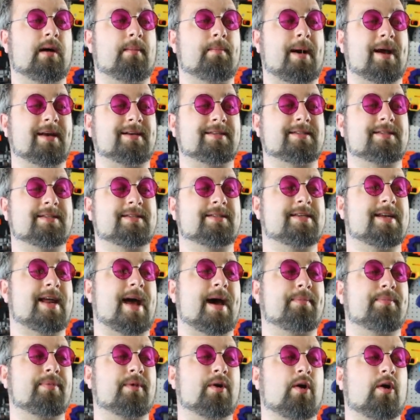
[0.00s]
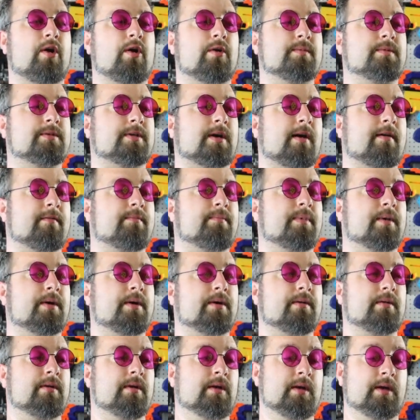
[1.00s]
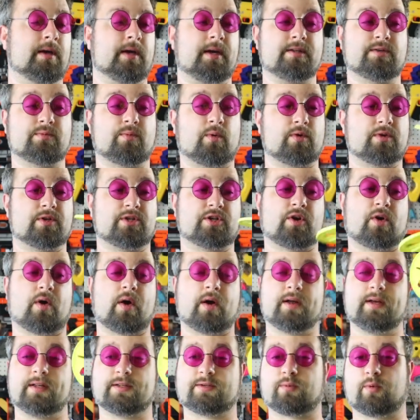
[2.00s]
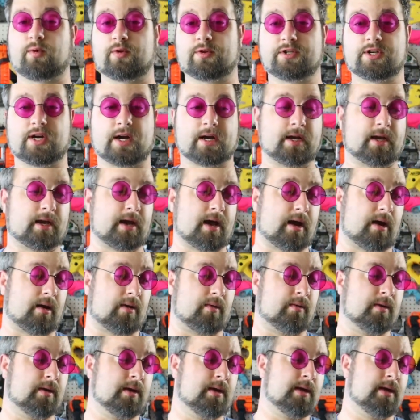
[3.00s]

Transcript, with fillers: might snap the arms off, but it's worth checking out.